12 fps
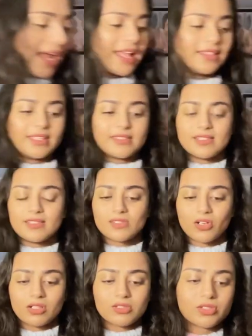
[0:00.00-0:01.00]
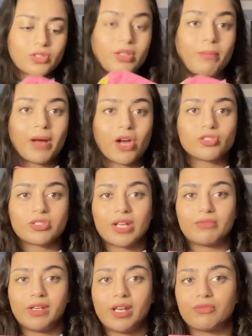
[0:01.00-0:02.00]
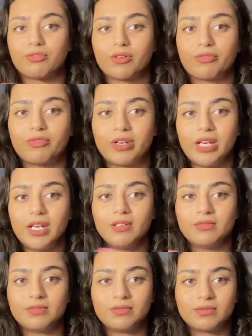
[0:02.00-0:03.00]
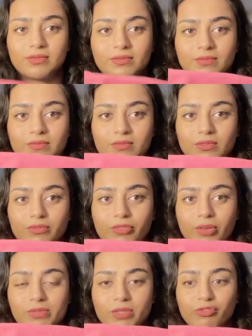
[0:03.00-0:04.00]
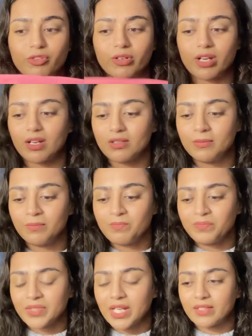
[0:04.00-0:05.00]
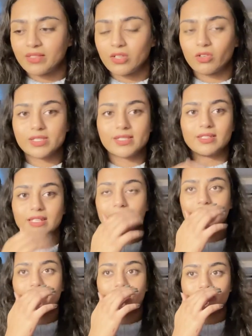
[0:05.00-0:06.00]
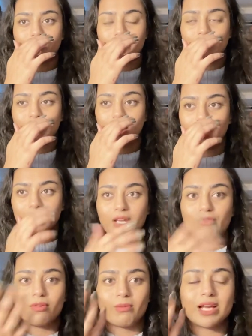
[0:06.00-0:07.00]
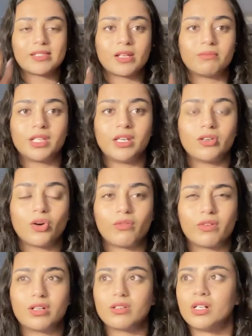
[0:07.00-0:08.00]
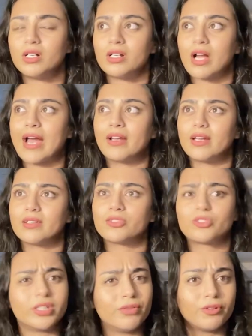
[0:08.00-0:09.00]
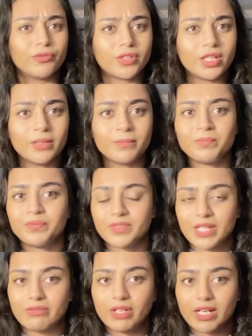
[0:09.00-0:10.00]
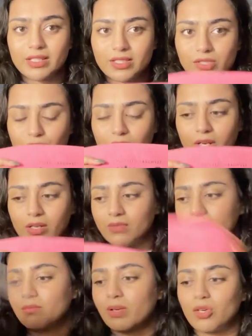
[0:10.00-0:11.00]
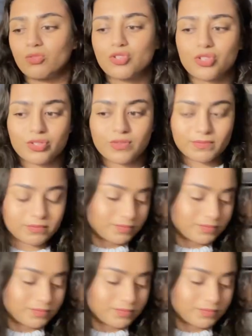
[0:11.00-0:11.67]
and this is also the pouch that we get for free from sephora and there was the deal if we uh, if we buy something over i guess 350 then we get this free pouch